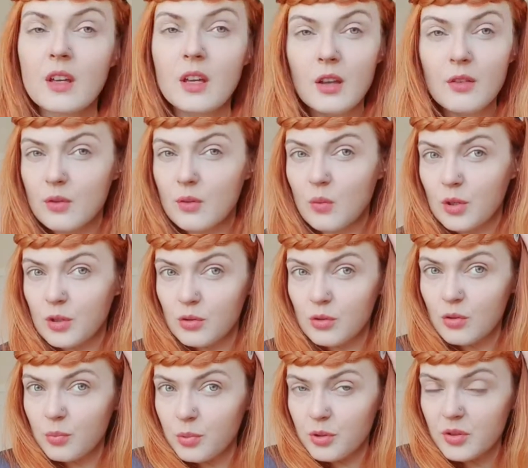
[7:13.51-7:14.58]
If you want
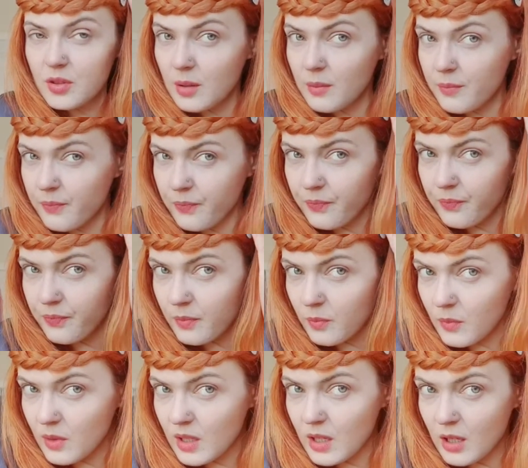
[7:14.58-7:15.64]
to put some
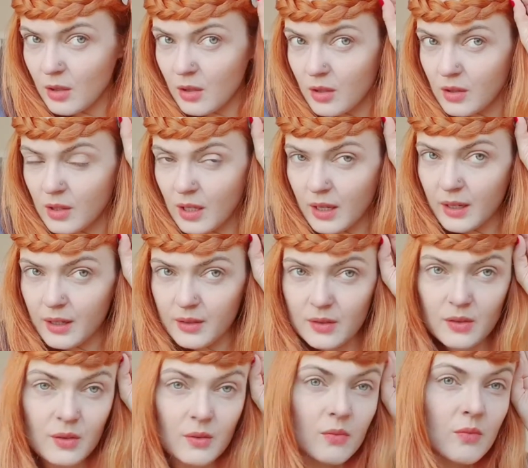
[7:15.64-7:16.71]

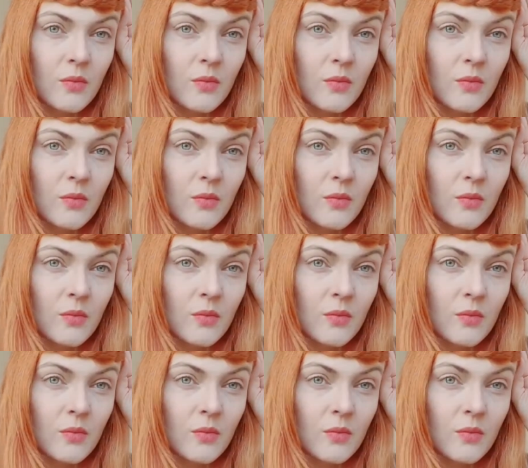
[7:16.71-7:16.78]
nice